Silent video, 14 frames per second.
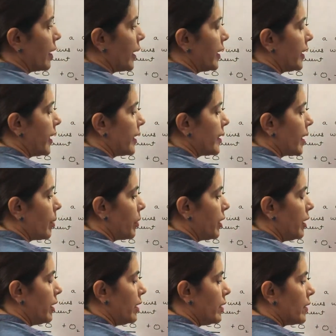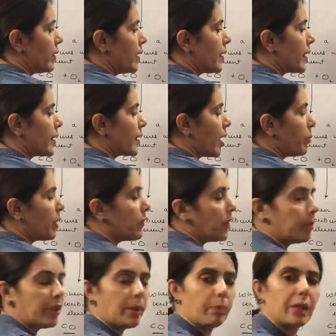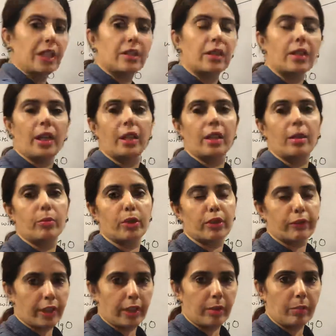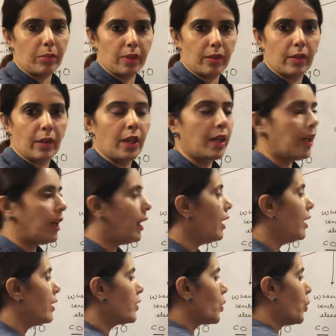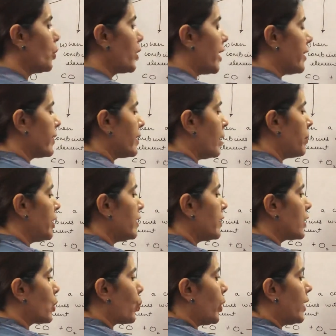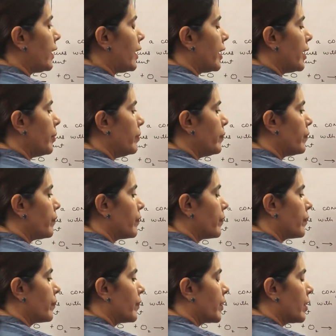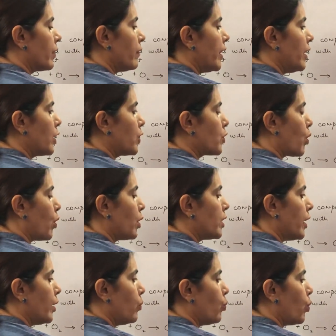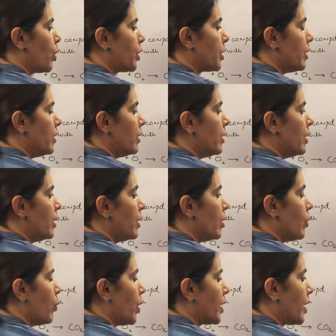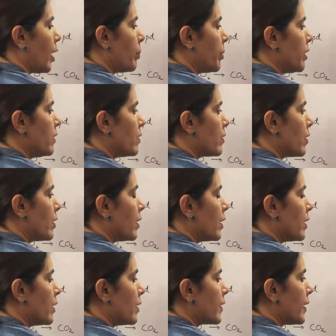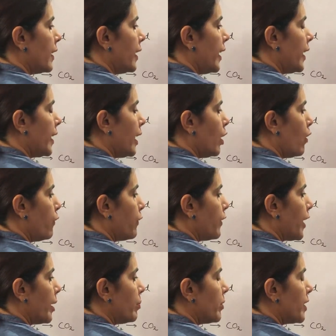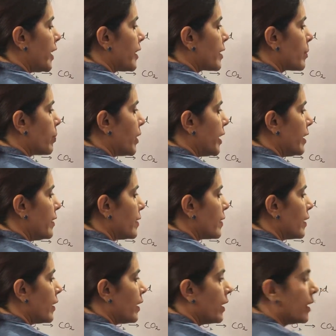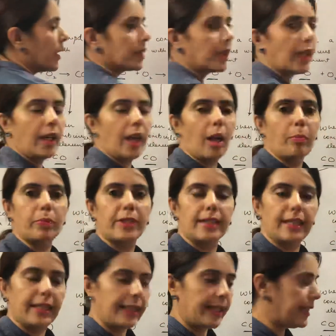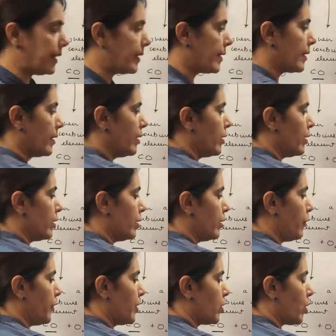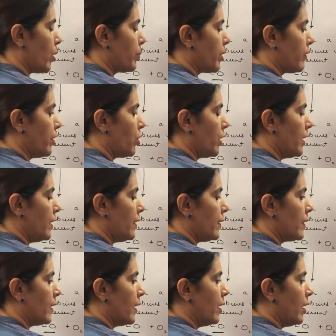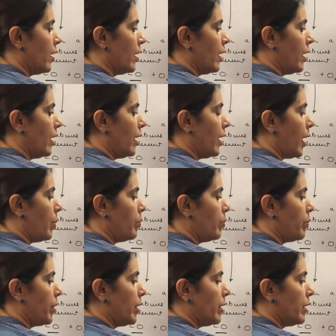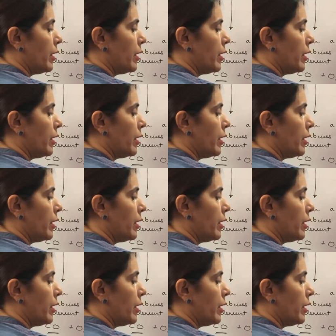And the example is, this example will be repeated n number of times. So example is quicklime. When dissolved in water, what happens? Slaking of lime takes place. The lump slakes. The first observation is lump